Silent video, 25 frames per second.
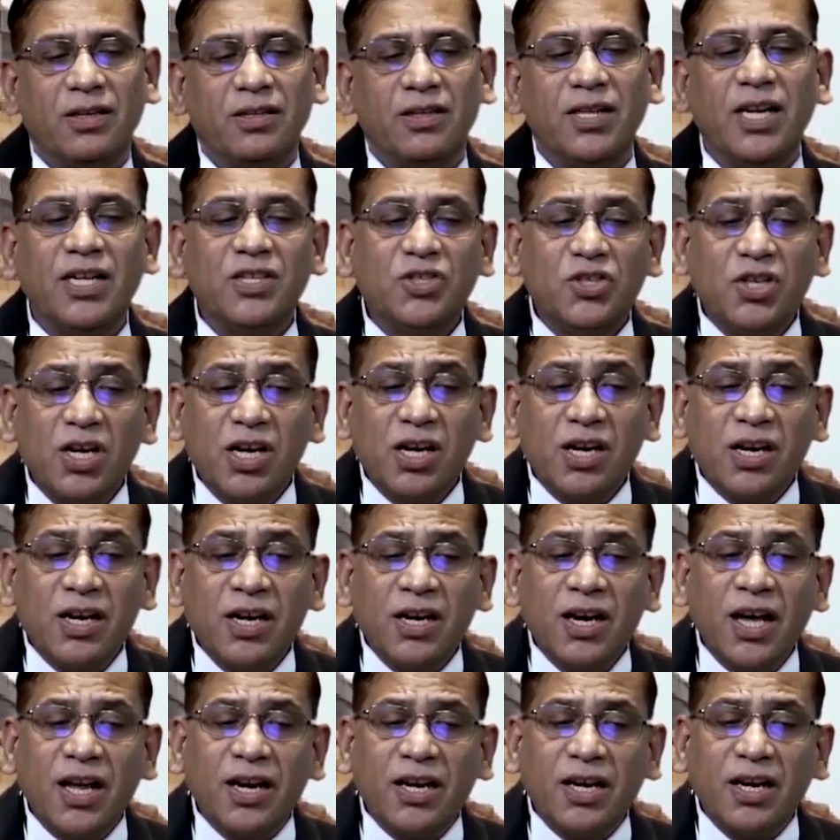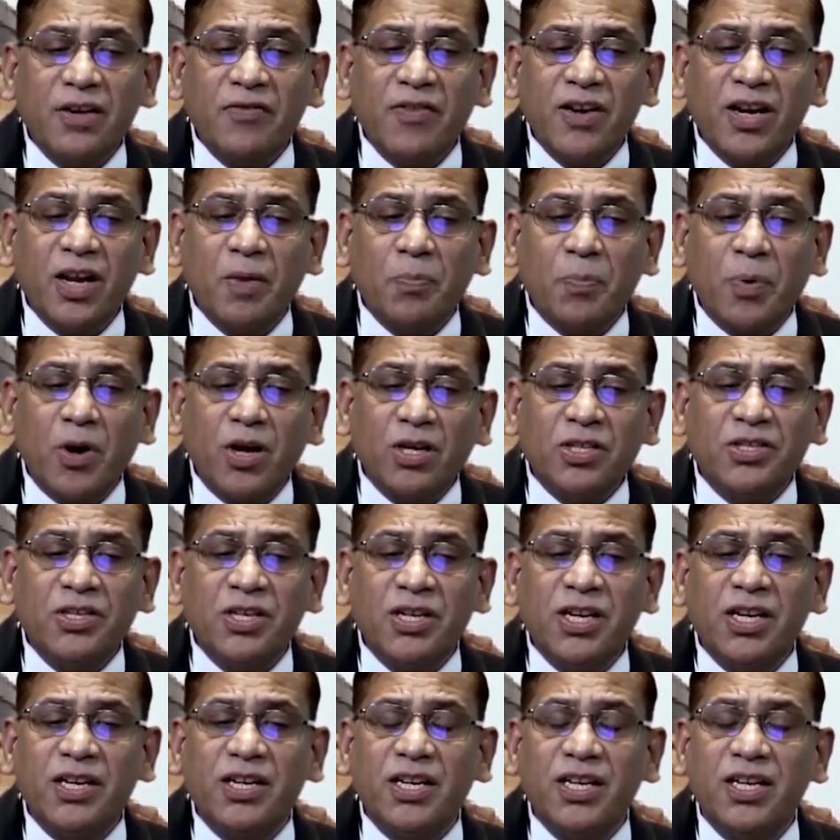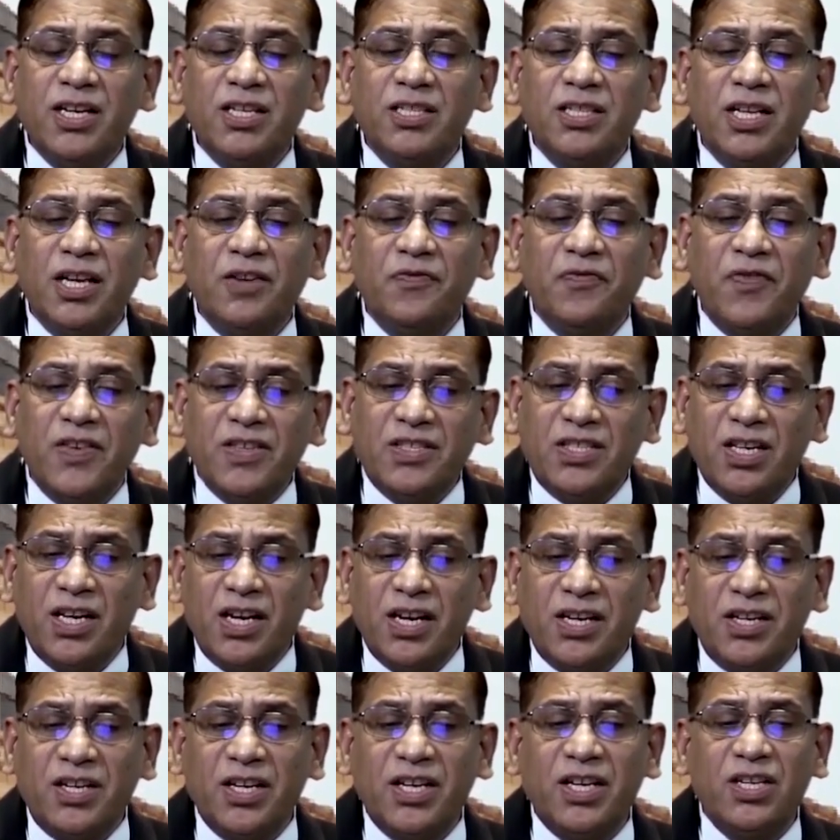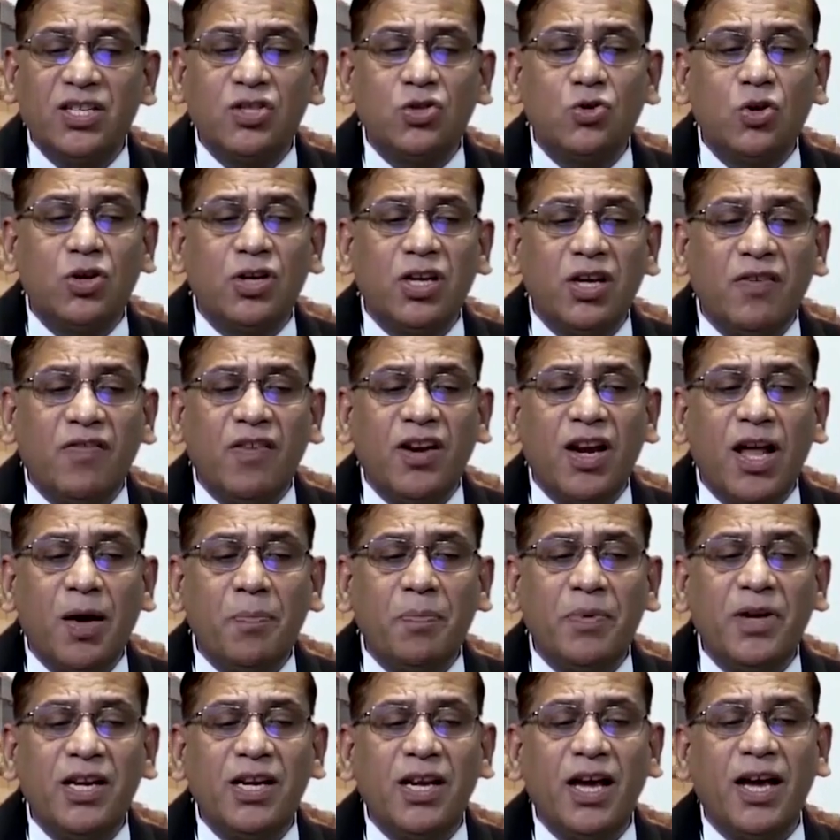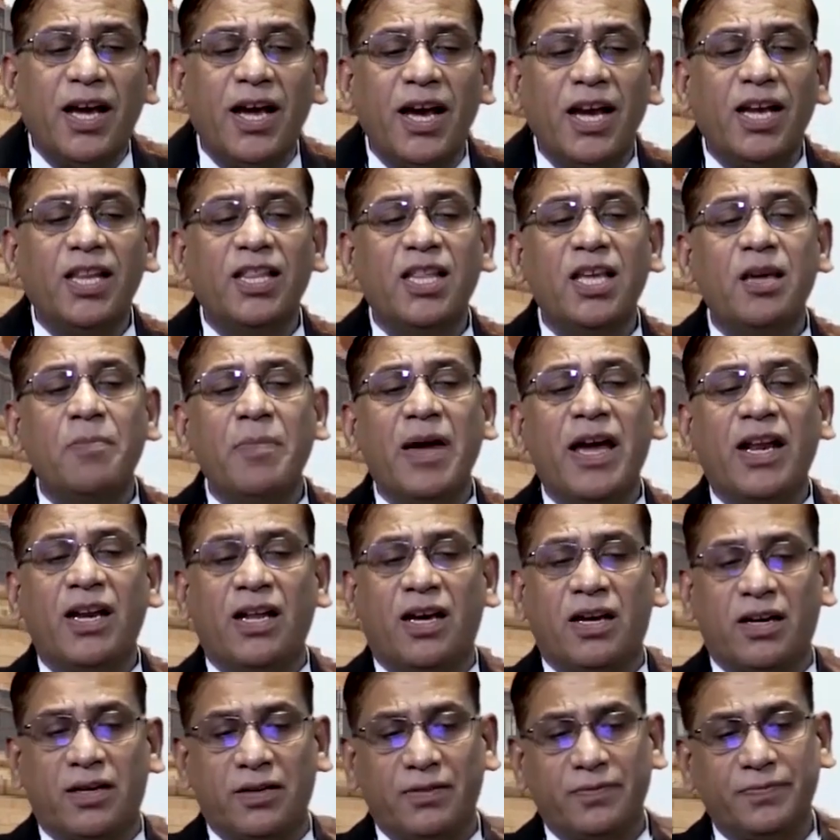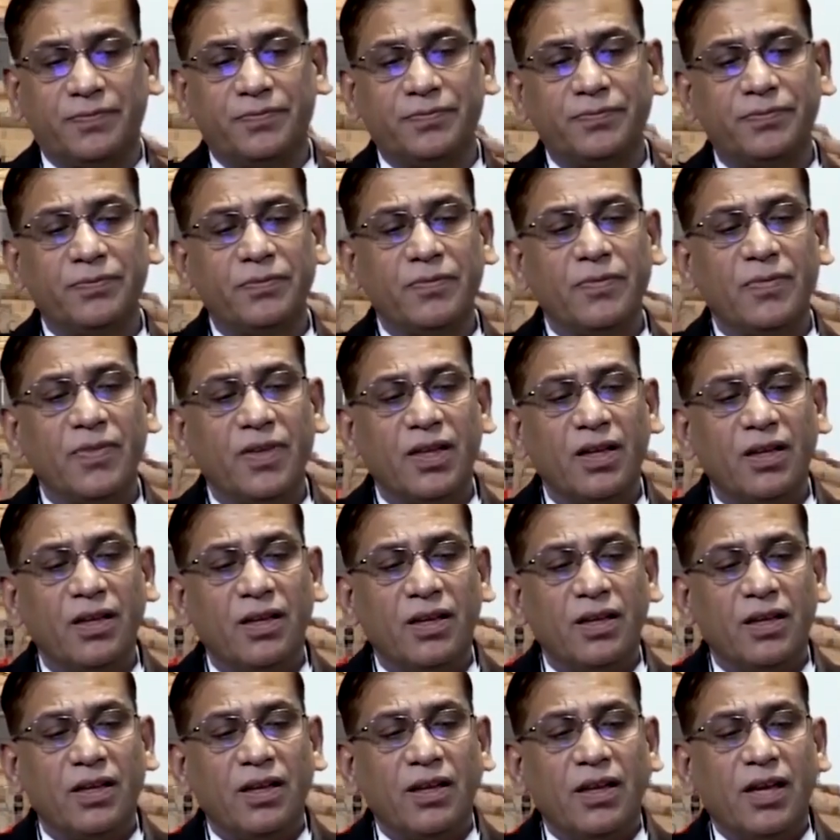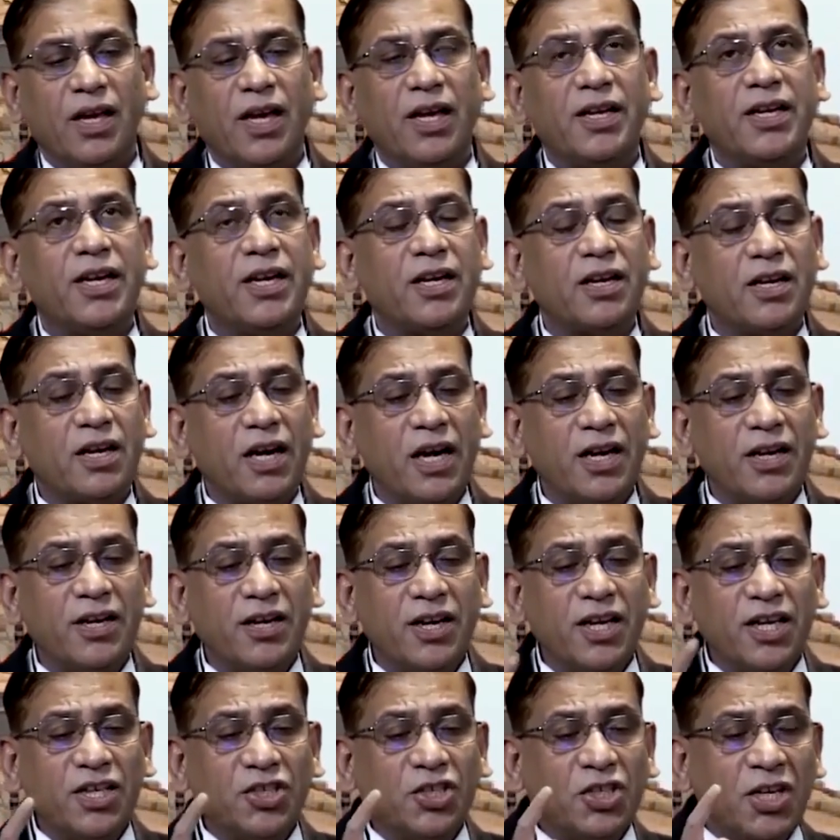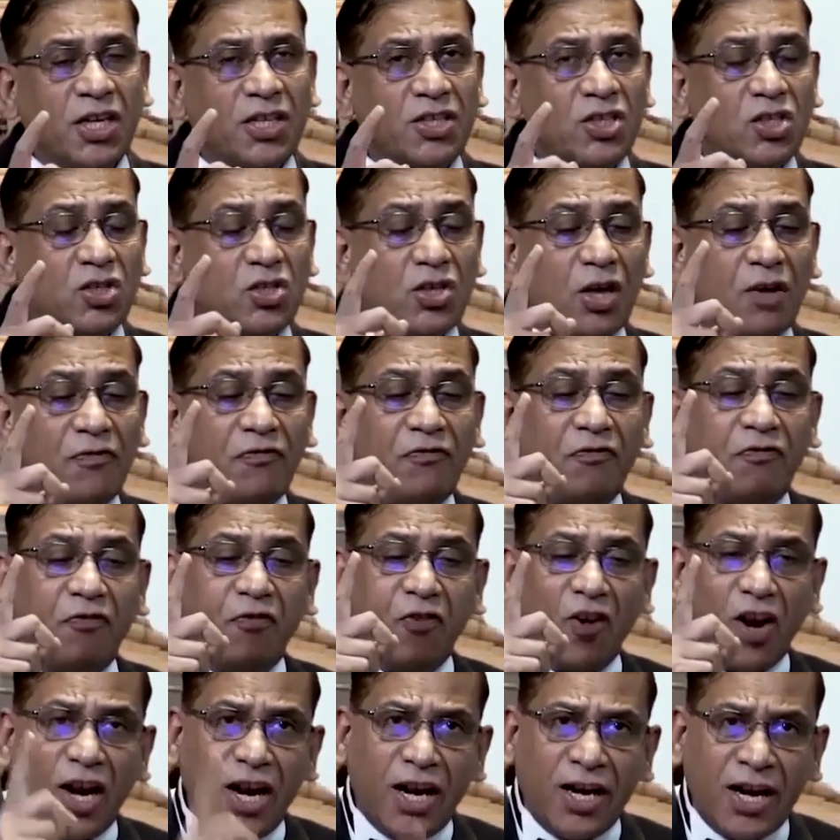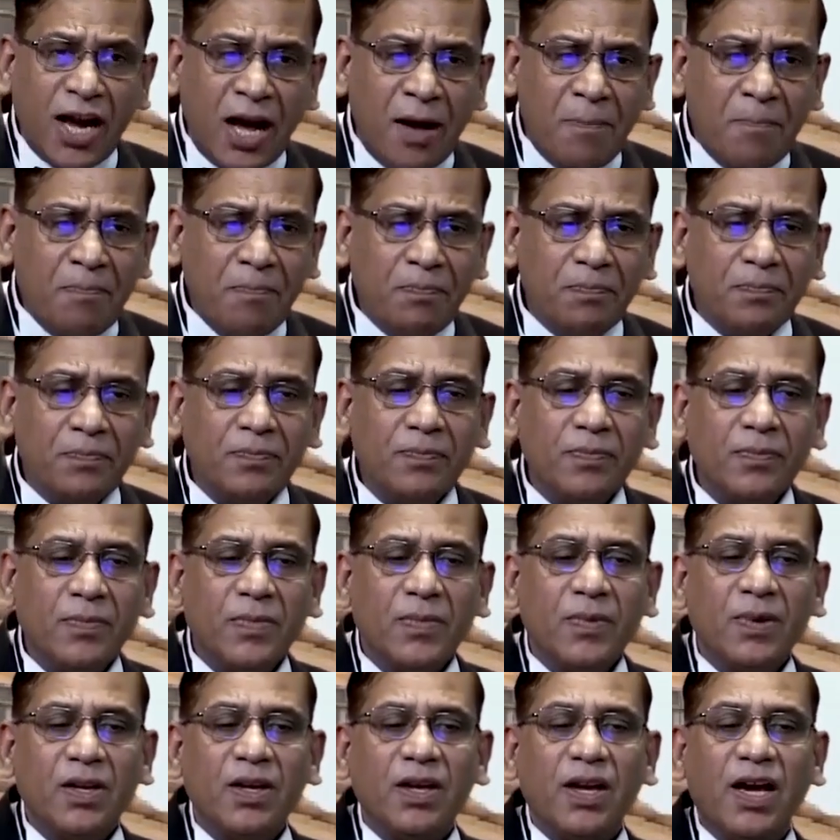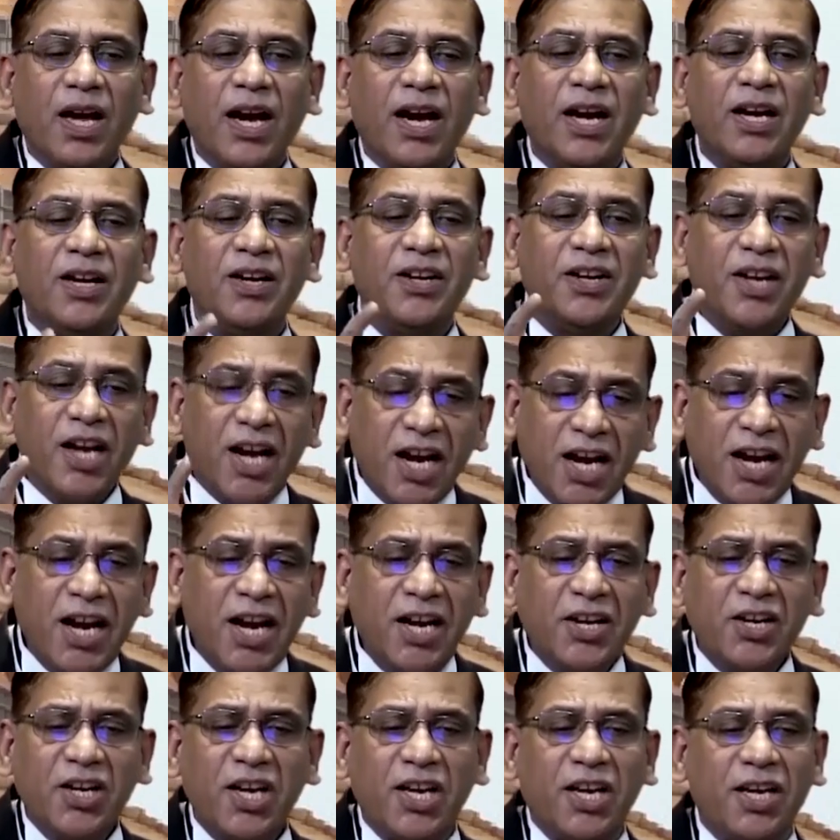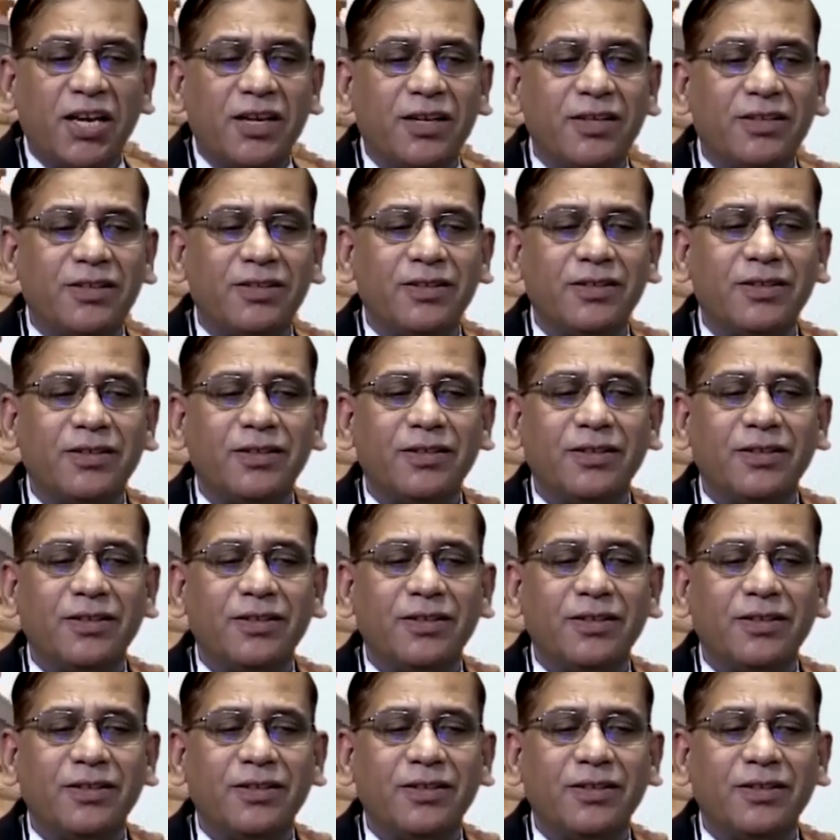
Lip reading: that children are given opportunities and facilities to develop in a healthy manner and in conditions of freedom and dignity,